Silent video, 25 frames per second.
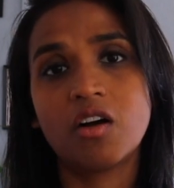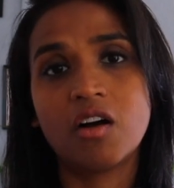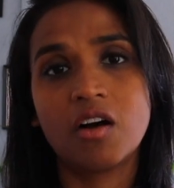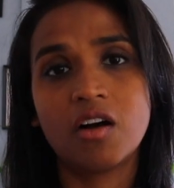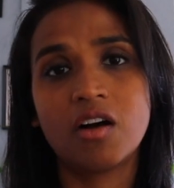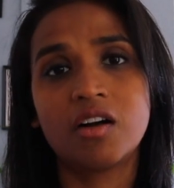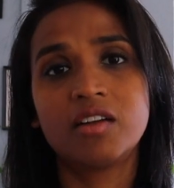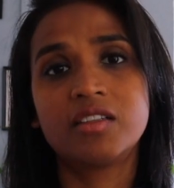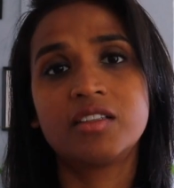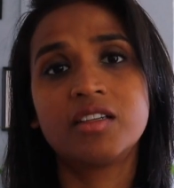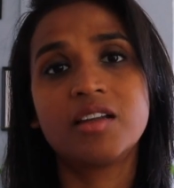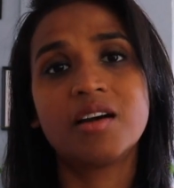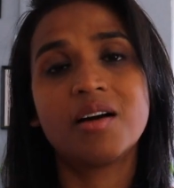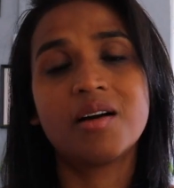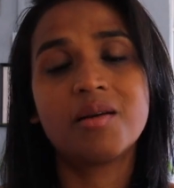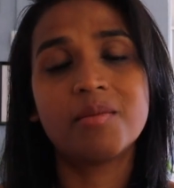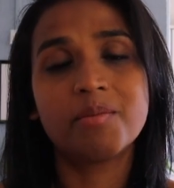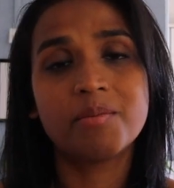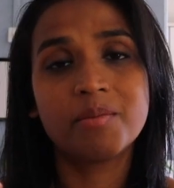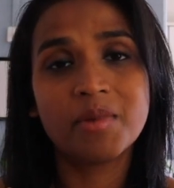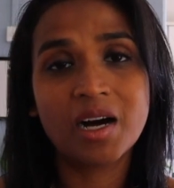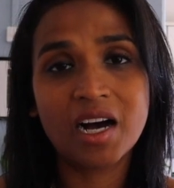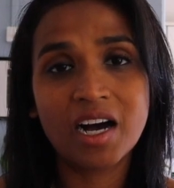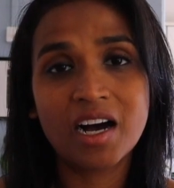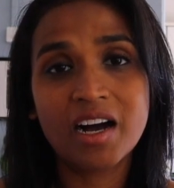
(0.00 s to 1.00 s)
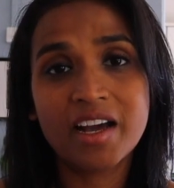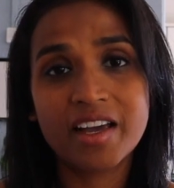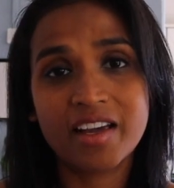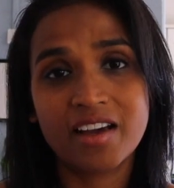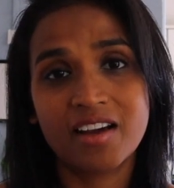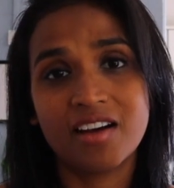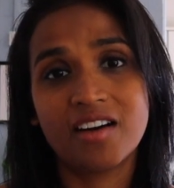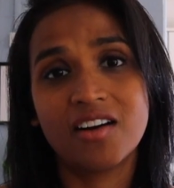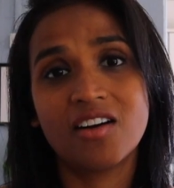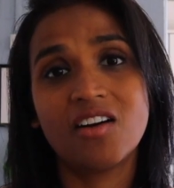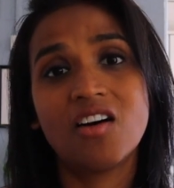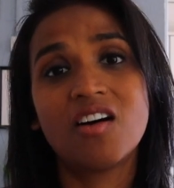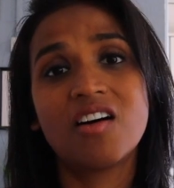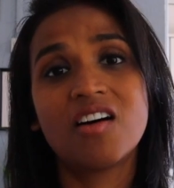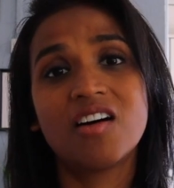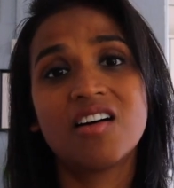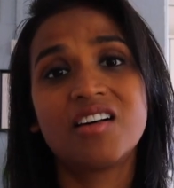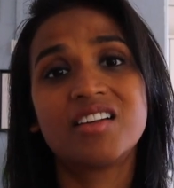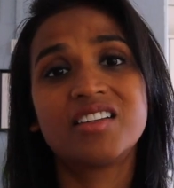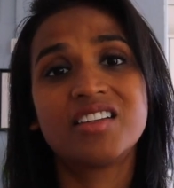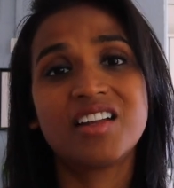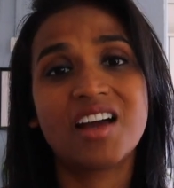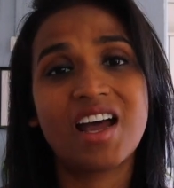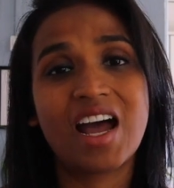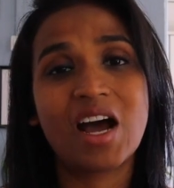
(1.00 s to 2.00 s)
on Maya,
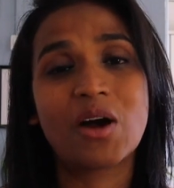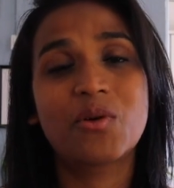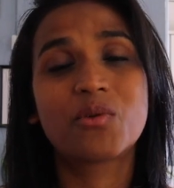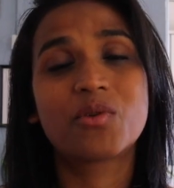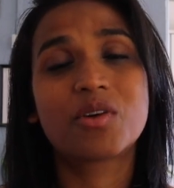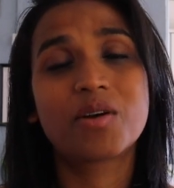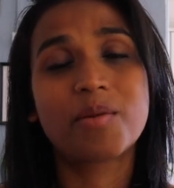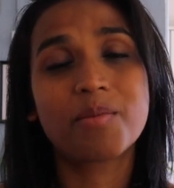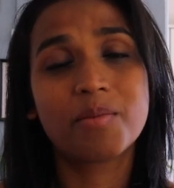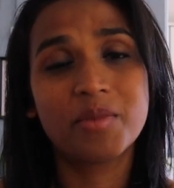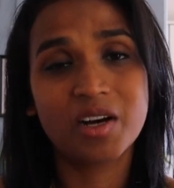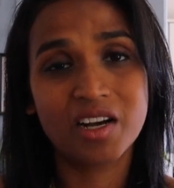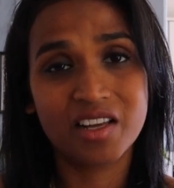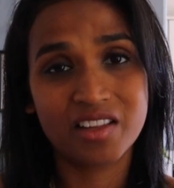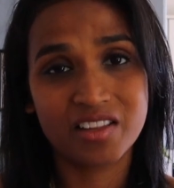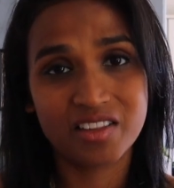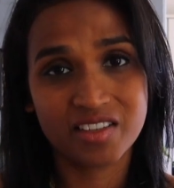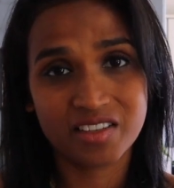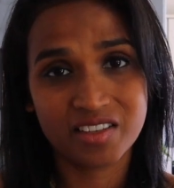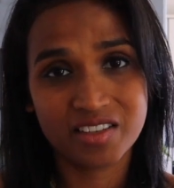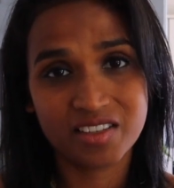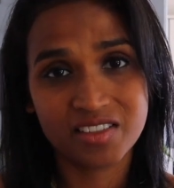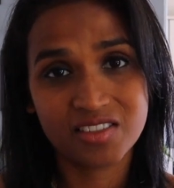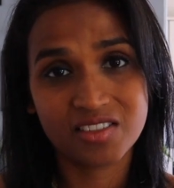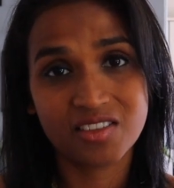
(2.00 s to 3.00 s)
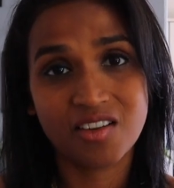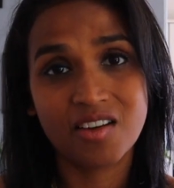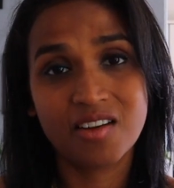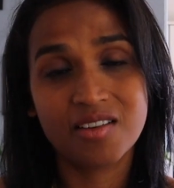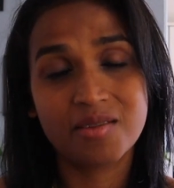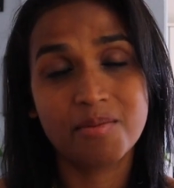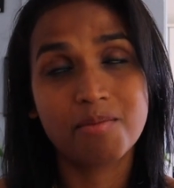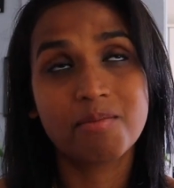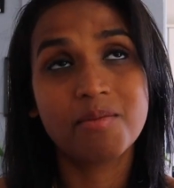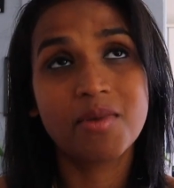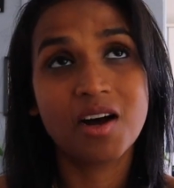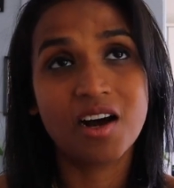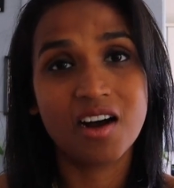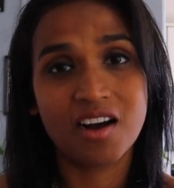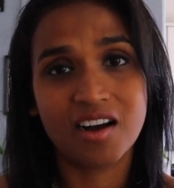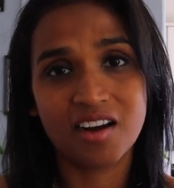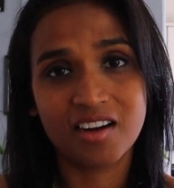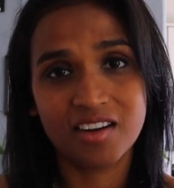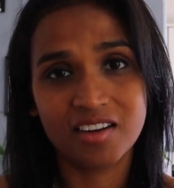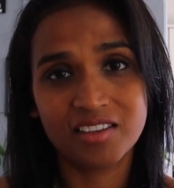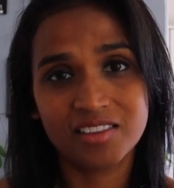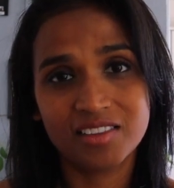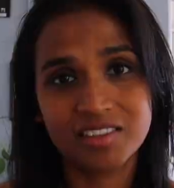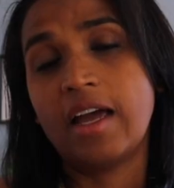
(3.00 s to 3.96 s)
on our mothers, on Ma.